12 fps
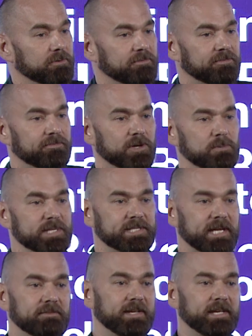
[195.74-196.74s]
film and
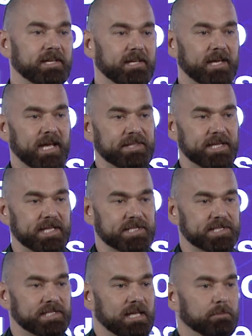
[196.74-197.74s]
TV, and then
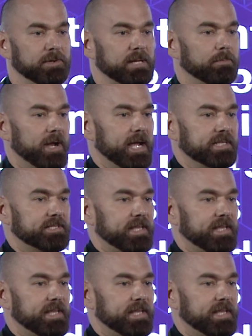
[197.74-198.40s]
celebrity brands.